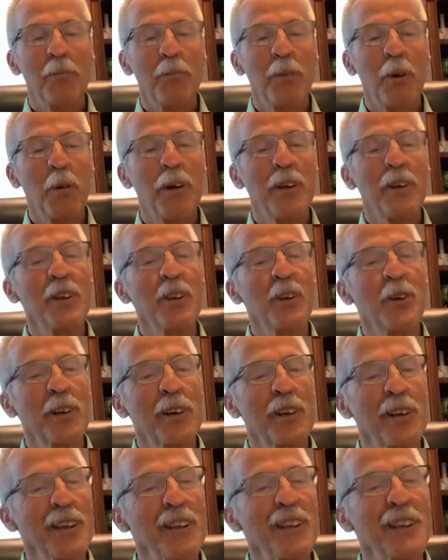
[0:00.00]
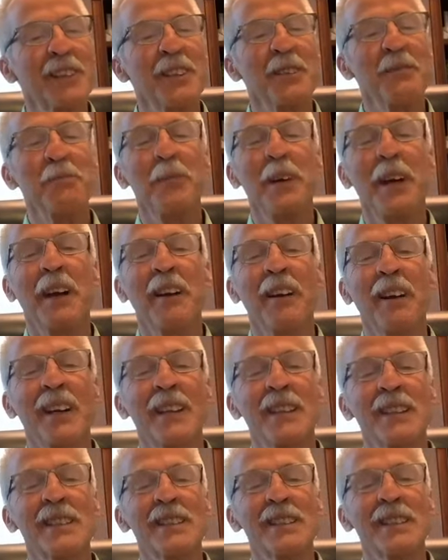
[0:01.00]
But when the Lord looked at
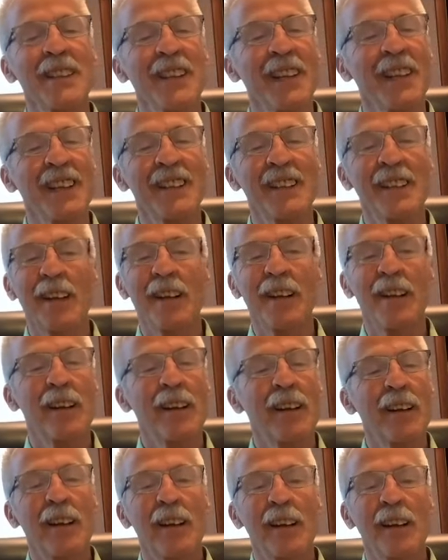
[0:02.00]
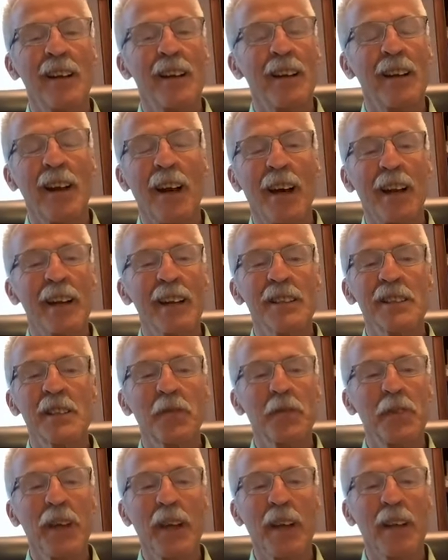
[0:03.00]
Mary sitting at his
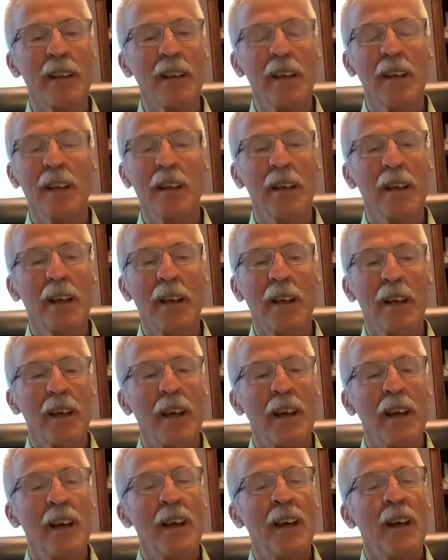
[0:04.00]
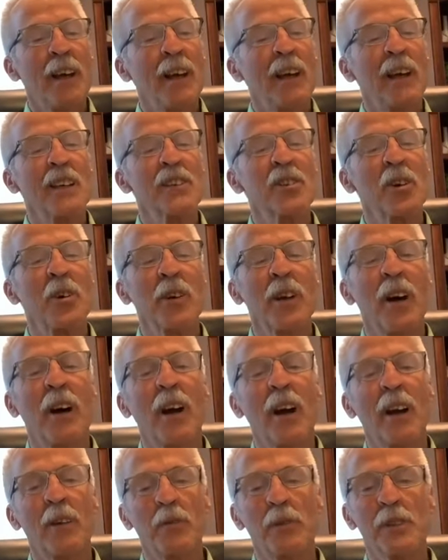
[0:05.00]
feet, his own
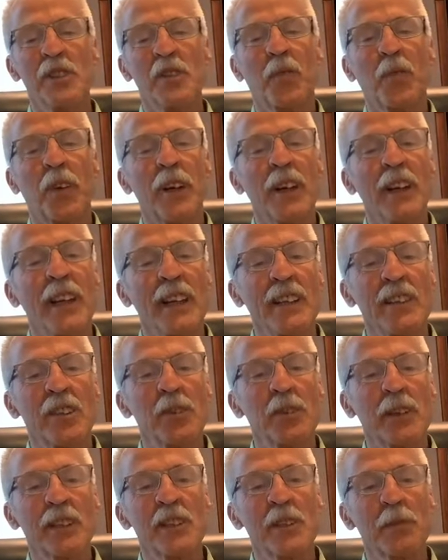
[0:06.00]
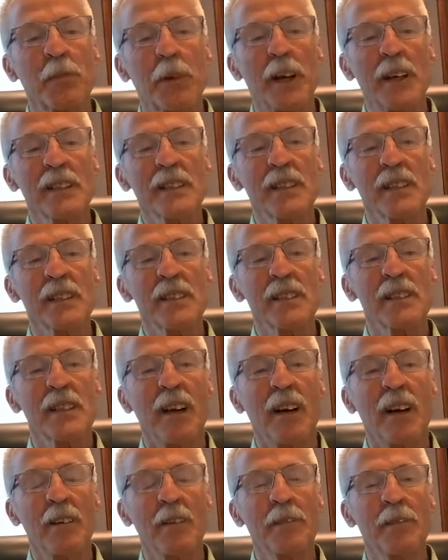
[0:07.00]
heart was free to express
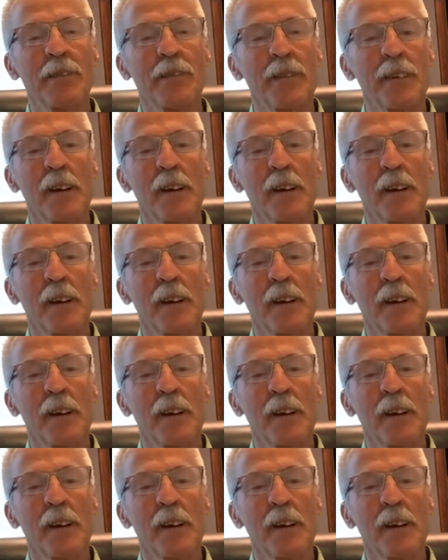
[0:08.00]
itself.